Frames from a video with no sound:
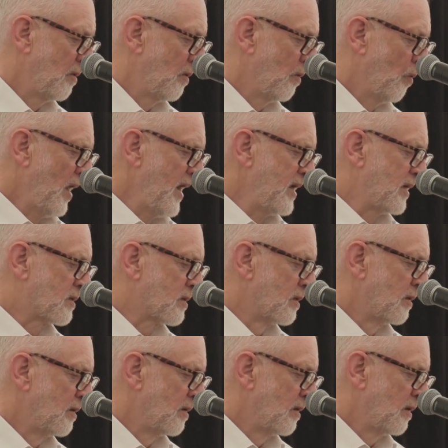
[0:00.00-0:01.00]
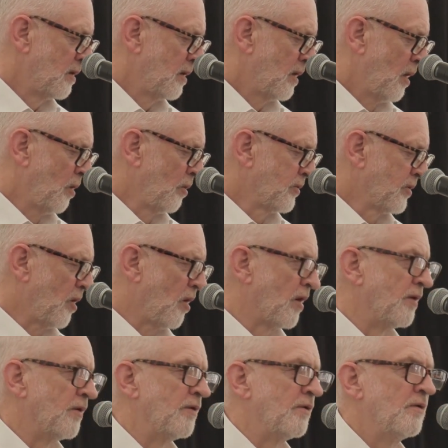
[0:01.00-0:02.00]
Wait, hold
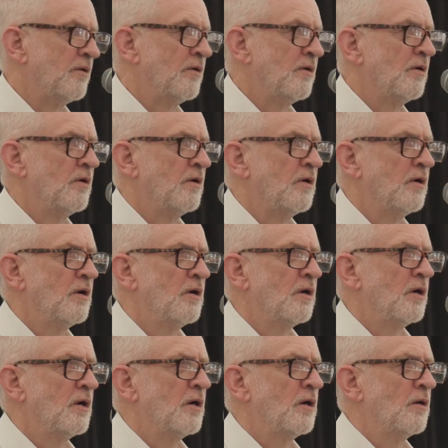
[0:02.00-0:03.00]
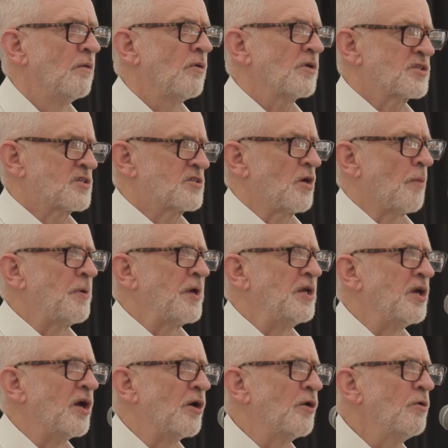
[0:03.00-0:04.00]
on. What's stopping
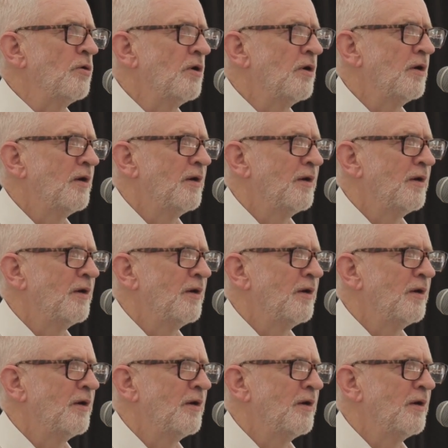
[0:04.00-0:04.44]
you?